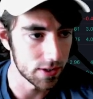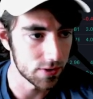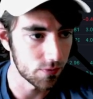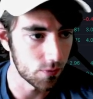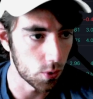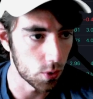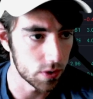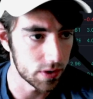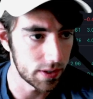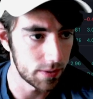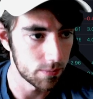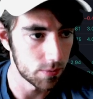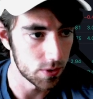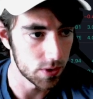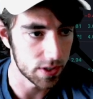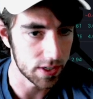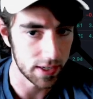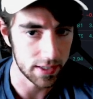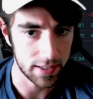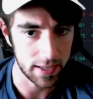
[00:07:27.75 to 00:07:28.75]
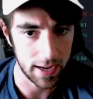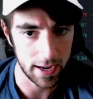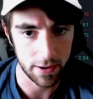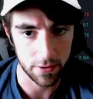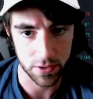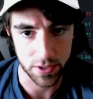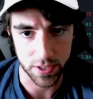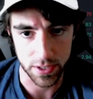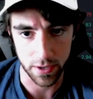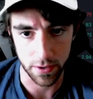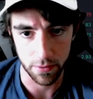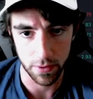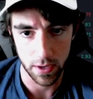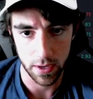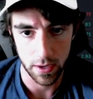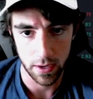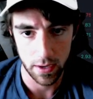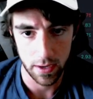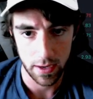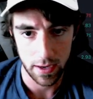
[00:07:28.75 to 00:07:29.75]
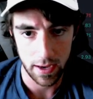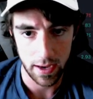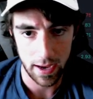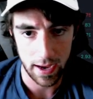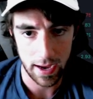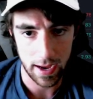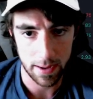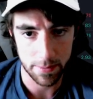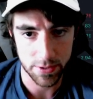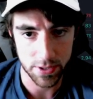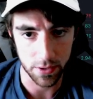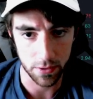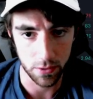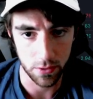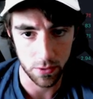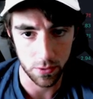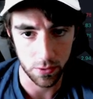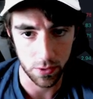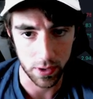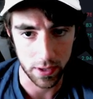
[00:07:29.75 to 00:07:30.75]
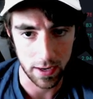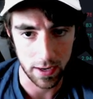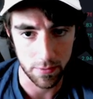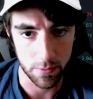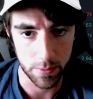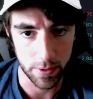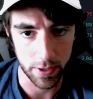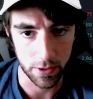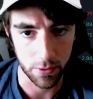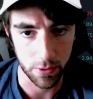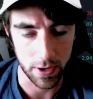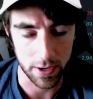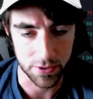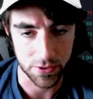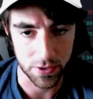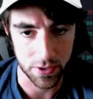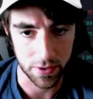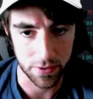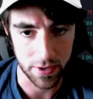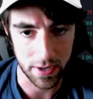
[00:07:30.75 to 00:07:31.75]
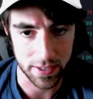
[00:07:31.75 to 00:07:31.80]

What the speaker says: That's 14% down. So absolutely could have a big correction here.